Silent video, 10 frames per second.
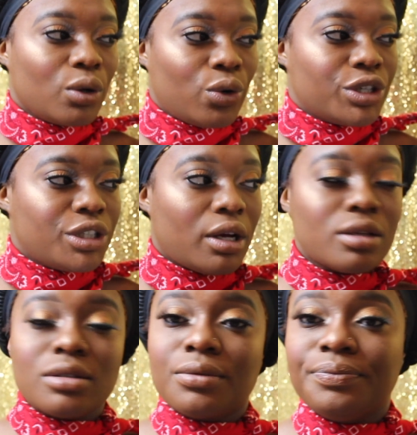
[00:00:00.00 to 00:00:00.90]

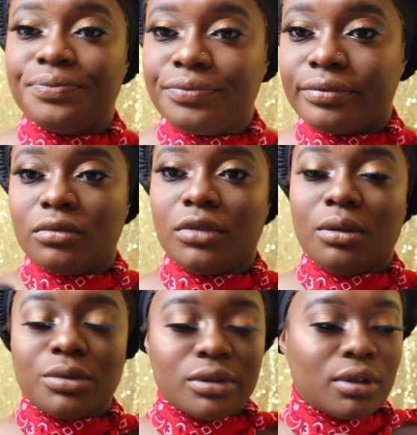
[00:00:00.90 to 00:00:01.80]
Gorgeous.
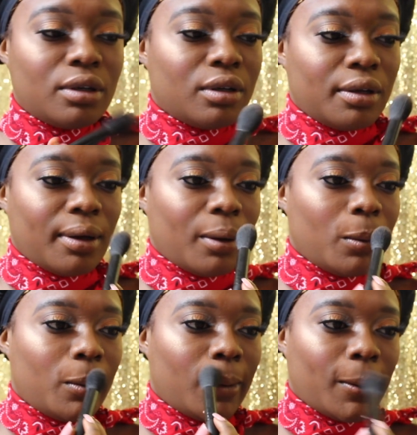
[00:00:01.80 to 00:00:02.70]
Then I'm just gonna
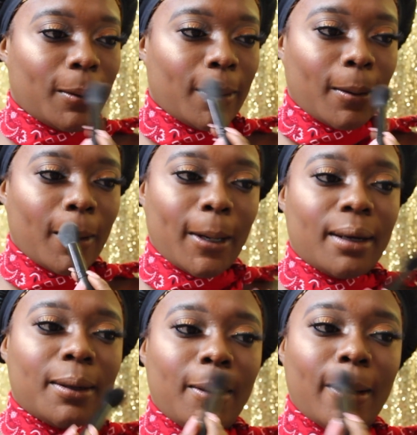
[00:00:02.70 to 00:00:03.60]

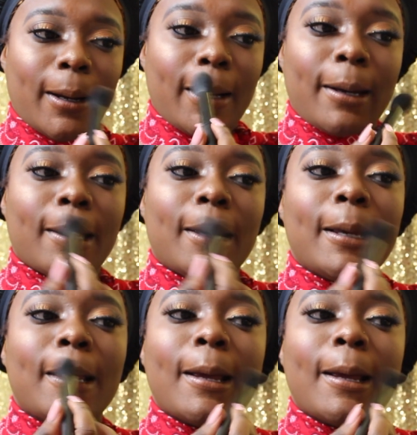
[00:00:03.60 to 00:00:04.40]
lightly dye.